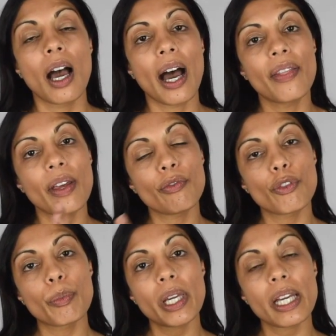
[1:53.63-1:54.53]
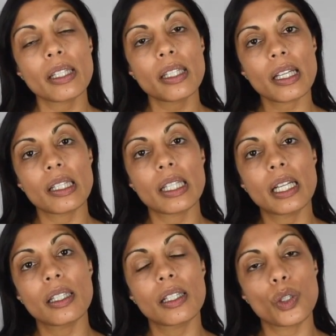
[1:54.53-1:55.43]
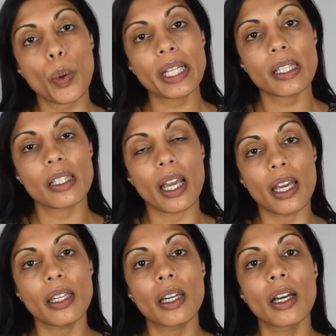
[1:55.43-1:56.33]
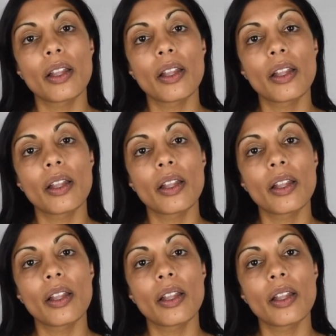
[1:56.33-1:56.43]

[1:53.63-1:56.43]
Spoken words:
And then from year 16 to 20,